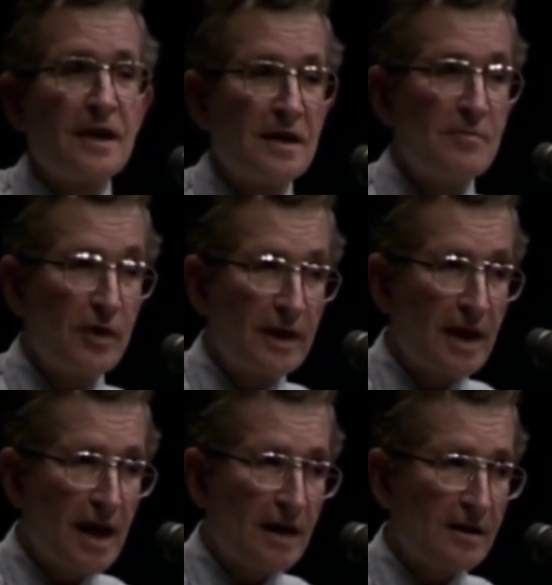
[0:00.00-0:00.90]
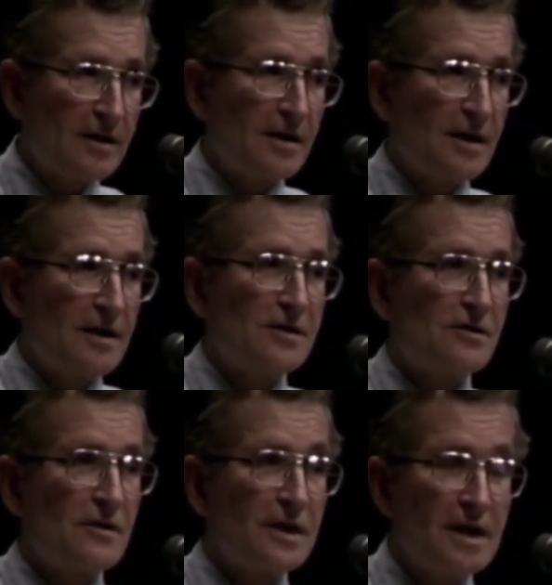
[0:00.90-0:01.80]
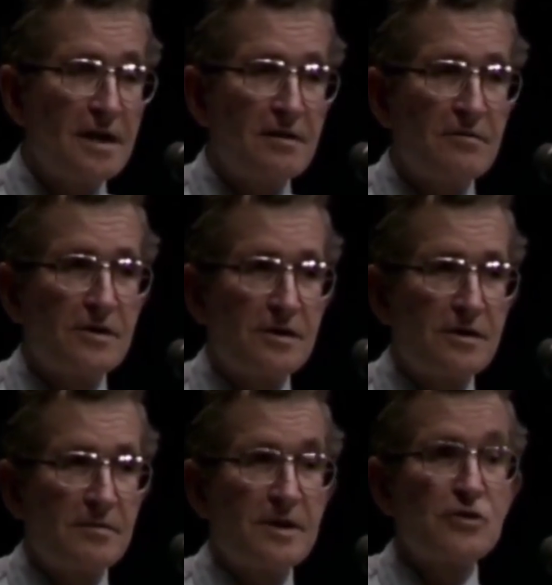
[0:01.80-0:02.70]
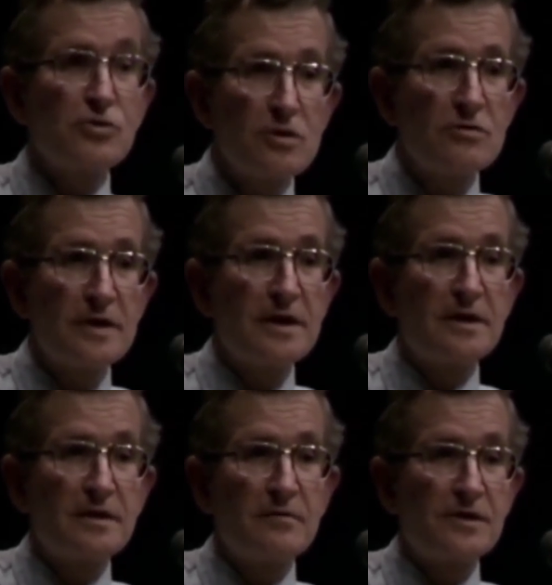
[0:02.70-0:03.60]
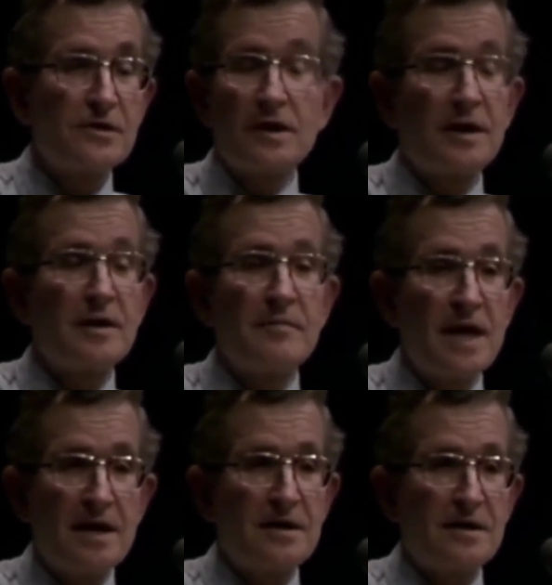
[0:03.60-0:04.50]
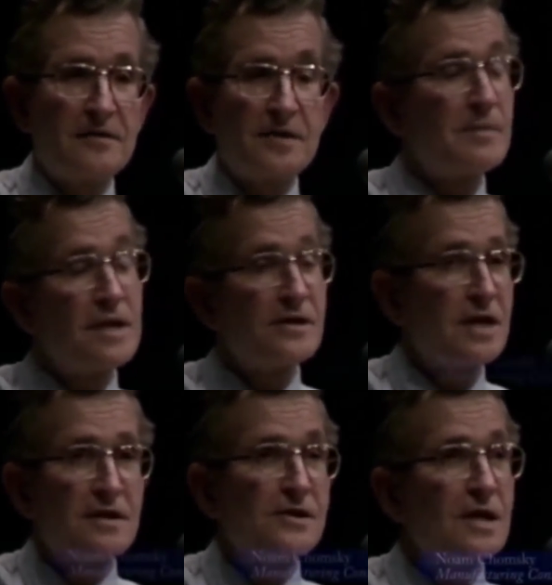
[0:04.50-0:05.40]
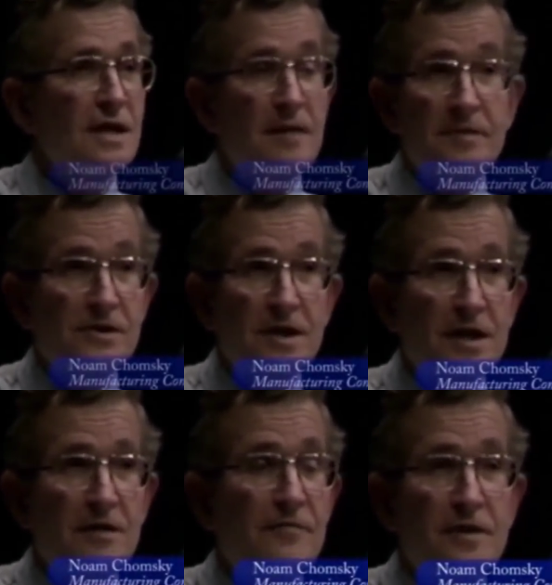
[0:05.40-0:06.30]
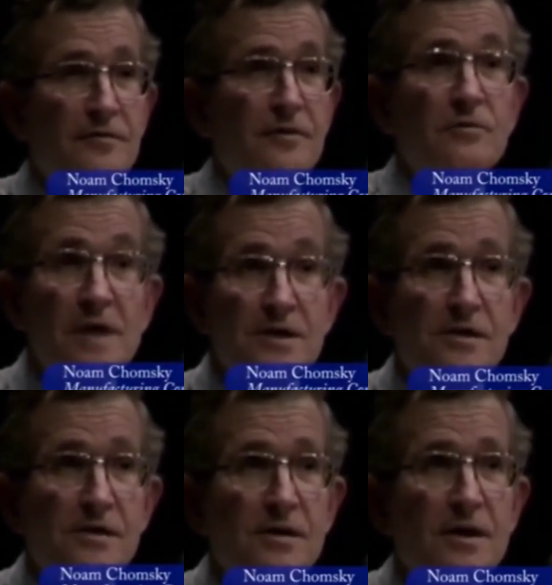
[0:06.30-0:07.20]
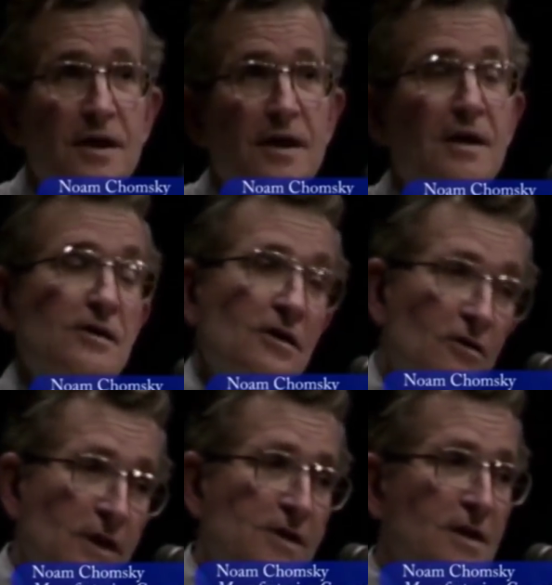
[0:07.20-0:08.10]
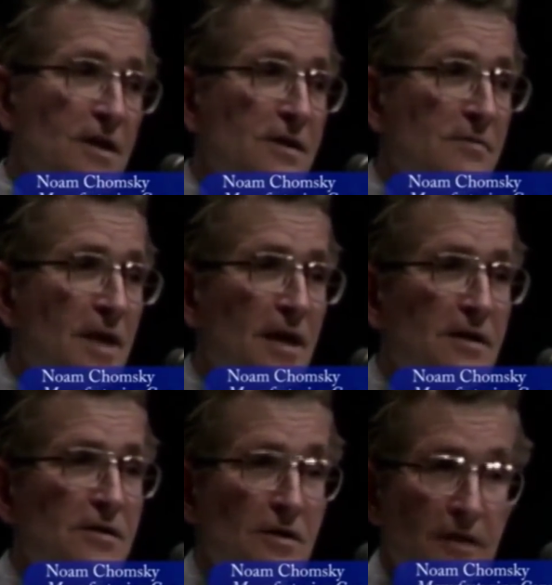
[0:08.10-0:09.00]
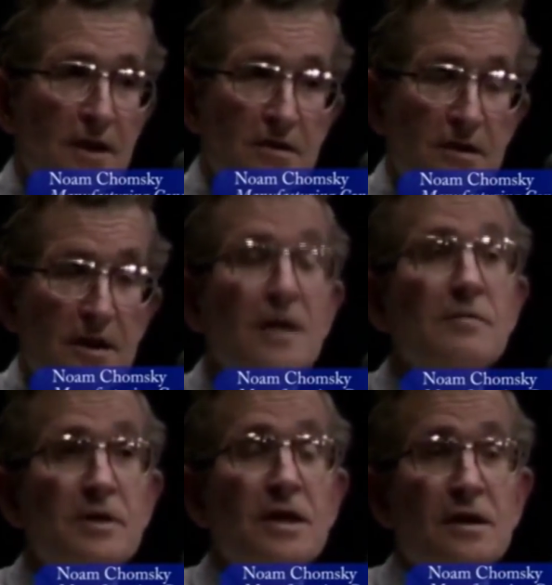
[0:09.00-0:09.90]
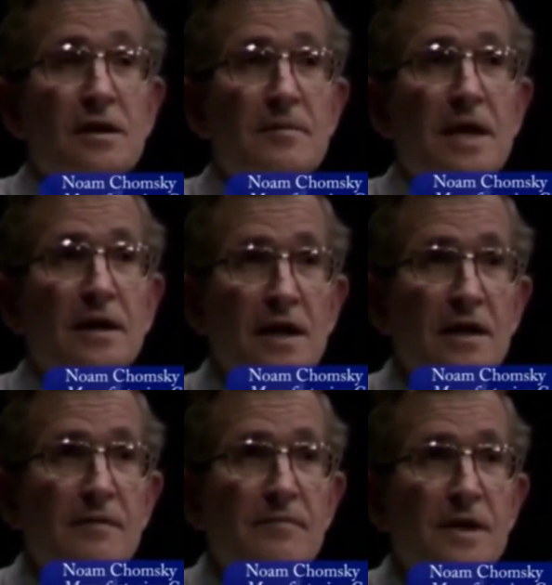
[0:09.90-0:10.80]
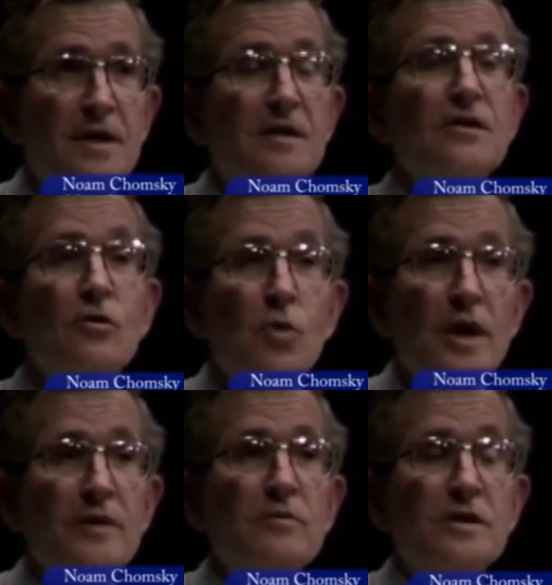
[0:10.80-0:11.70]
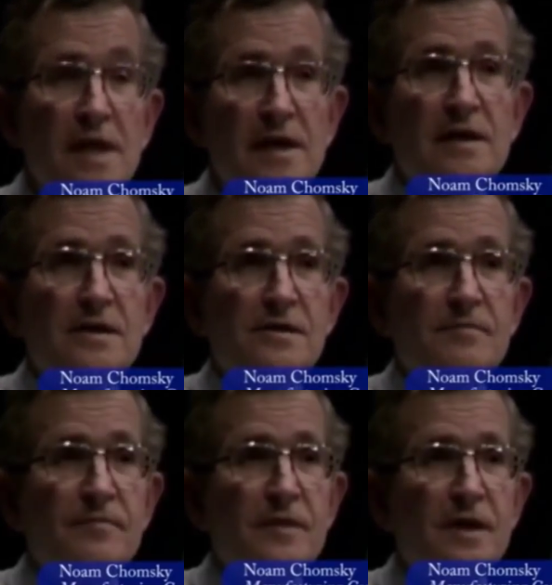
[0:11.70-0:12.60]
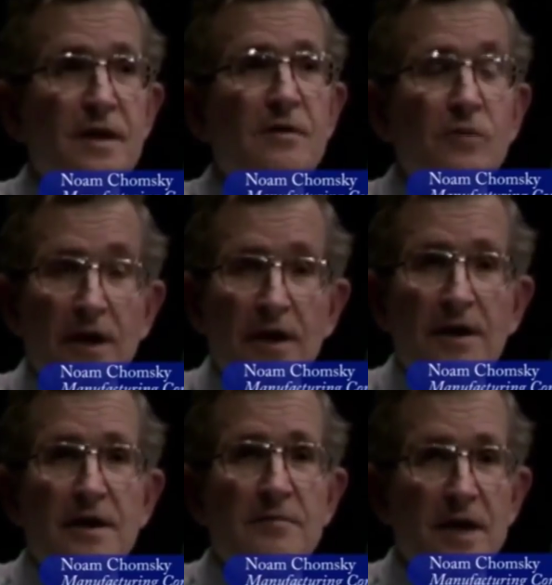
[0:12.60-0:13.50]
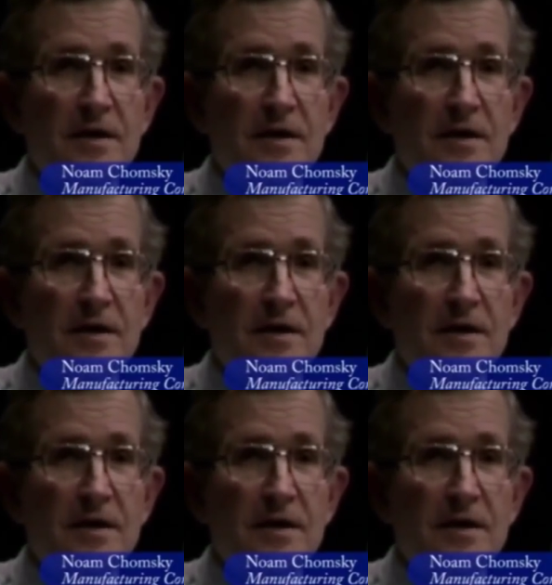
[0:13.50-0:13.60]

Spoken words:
And he pointed out that his critique was to be true. He wasn't going to abandon it if somebody else happened to say it for different reasons. So the question is about the Soviet Union, and particularly about Lenin. So what was Leninism? Well,